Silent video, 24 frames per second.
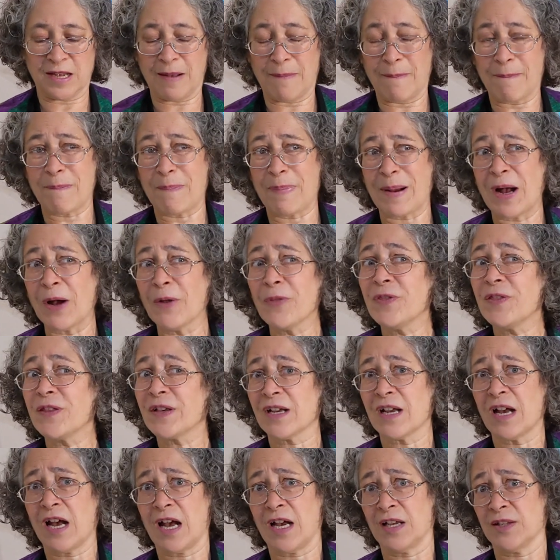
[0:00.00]
about the
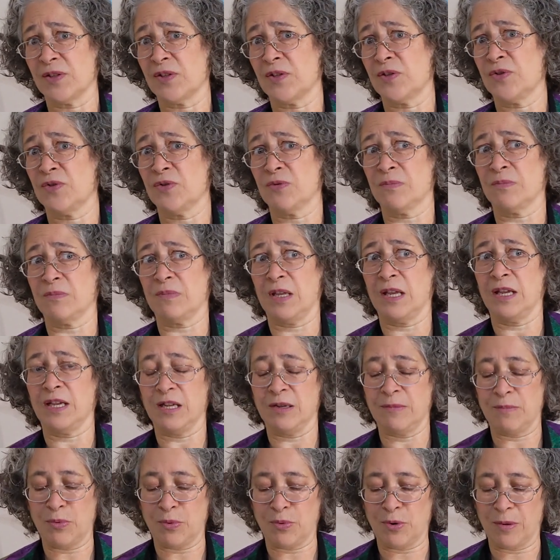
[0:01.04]
costume
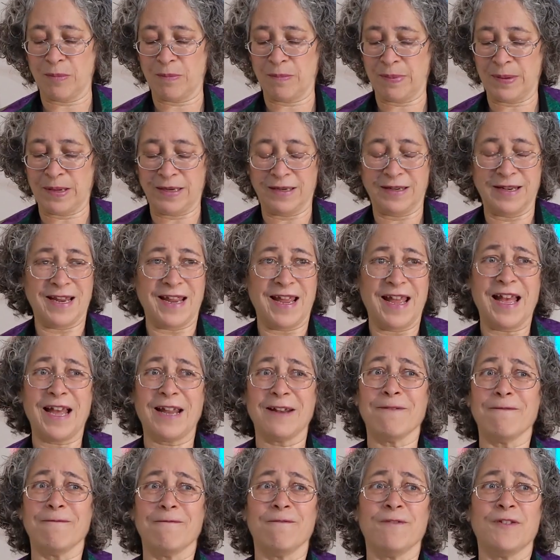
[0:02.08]
anymore, but
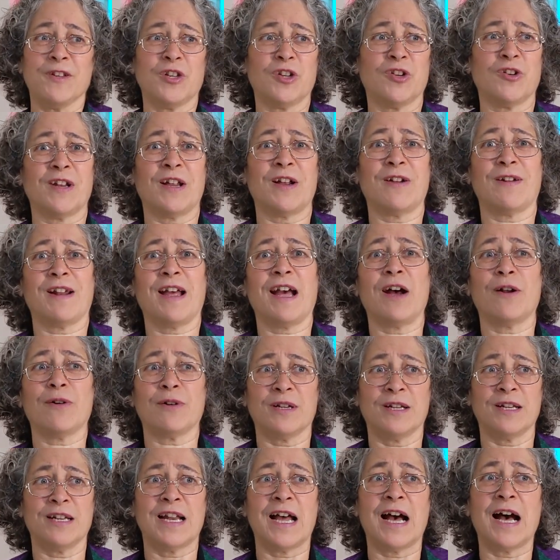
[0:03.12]
hadn't figured out how
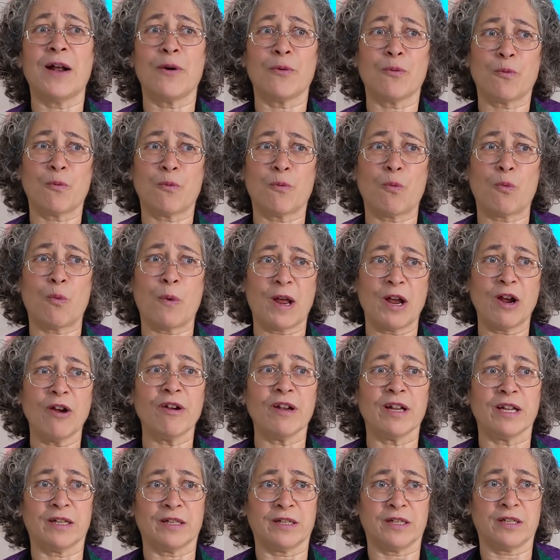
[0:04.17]
to not wear
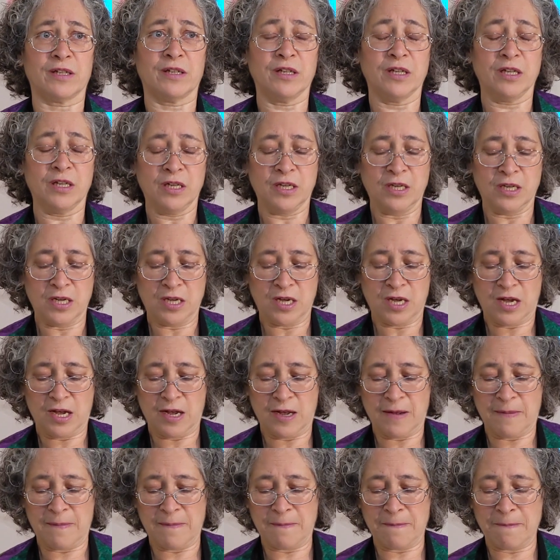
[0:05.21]
it.
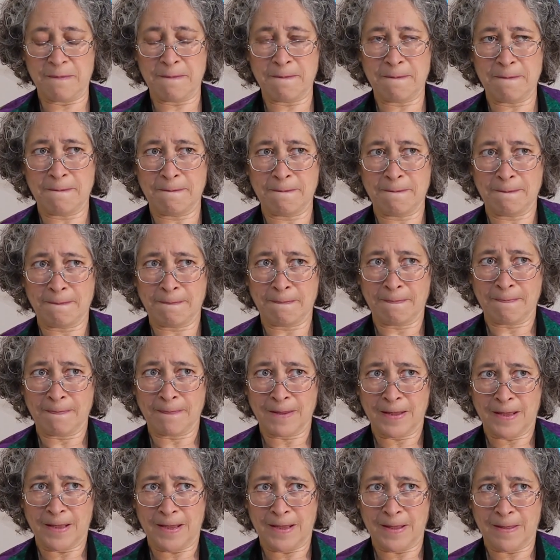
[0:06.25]
And
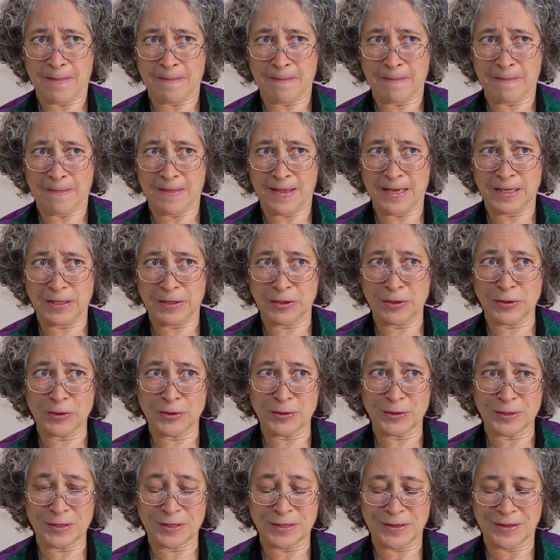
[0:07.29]
they
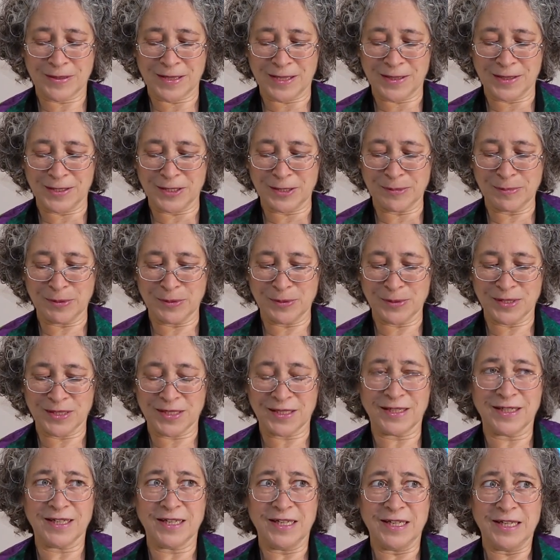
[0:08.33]
learned that this
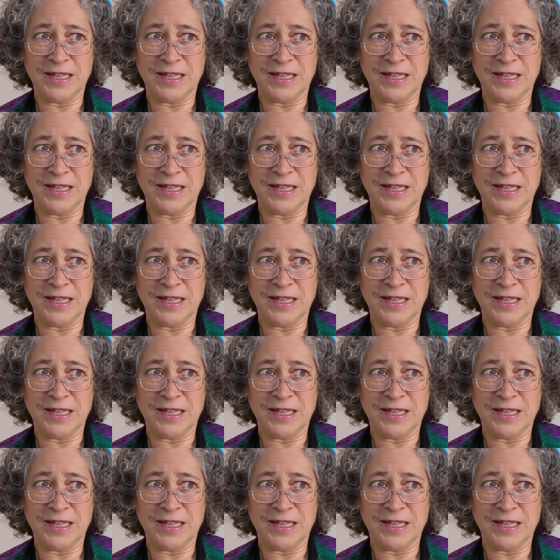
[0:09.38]
person